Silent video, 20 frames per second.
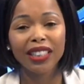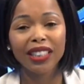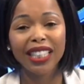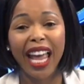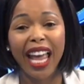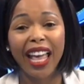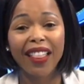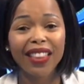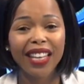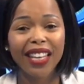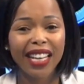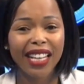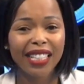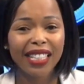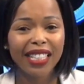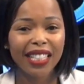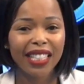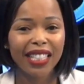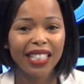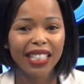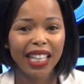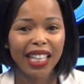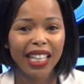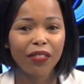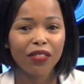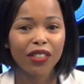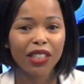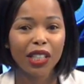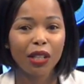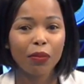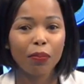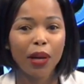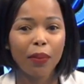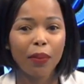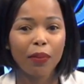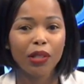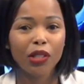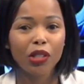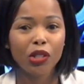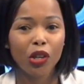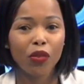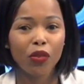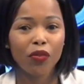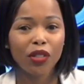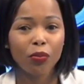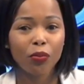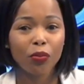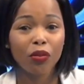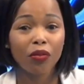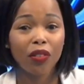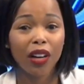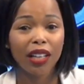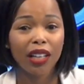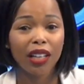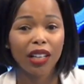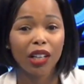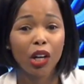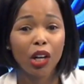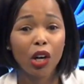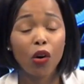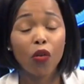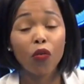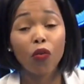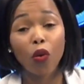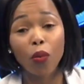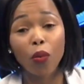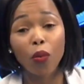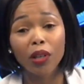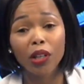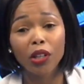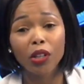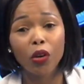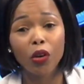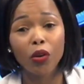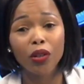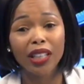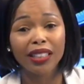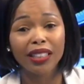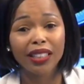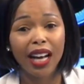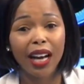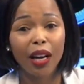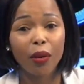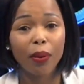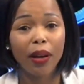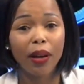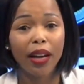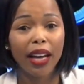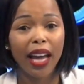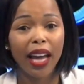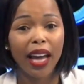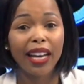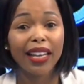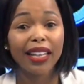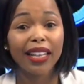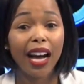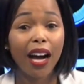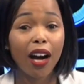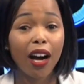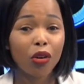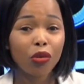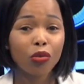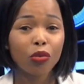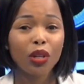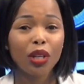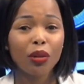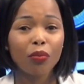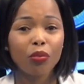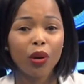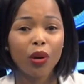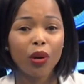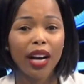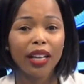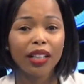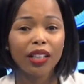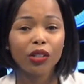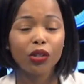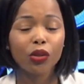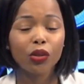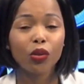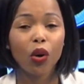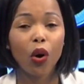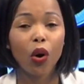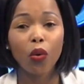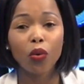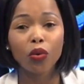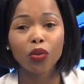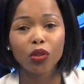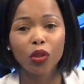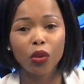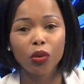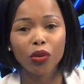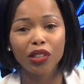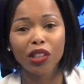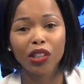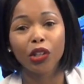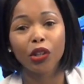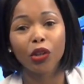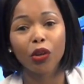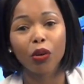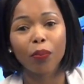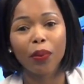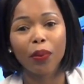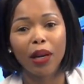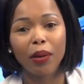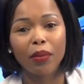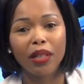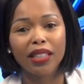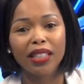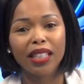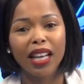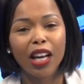and the instant EFT payment service provider formerly known as iPay and now rebranded to Ozow Secure Payments,